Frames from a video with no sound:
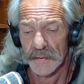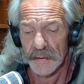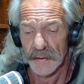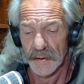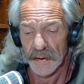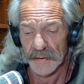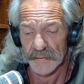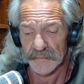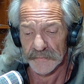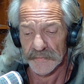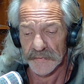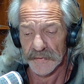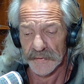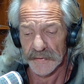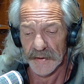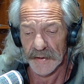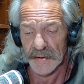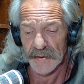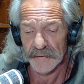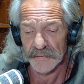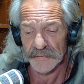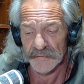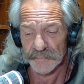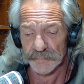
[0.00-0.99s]
As the
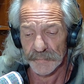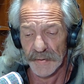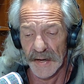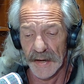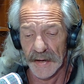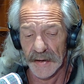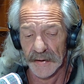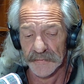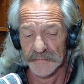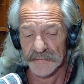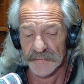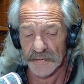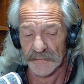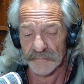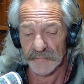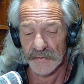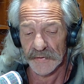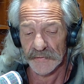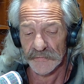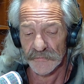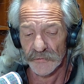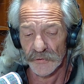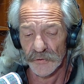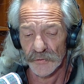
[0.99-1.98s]
days pass,
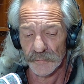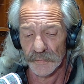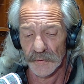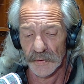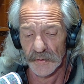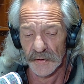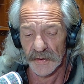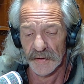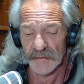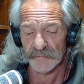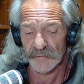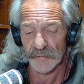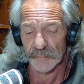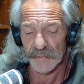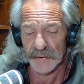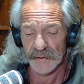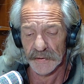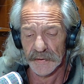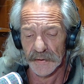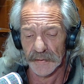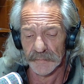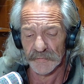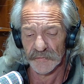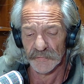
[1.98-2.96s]
every true believer
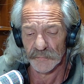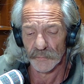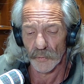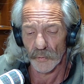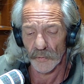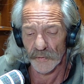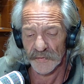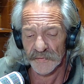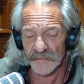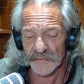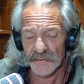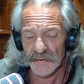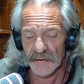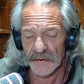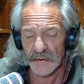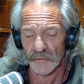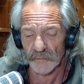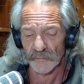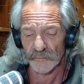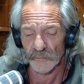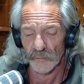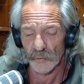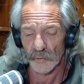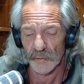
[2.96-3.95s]
becomes more
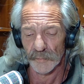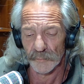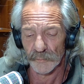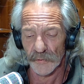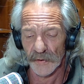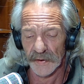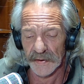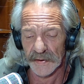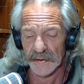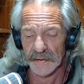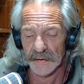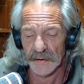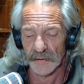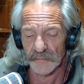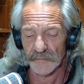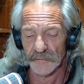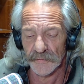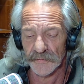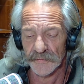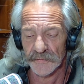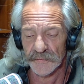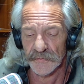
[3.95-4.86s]
skillful in bringing others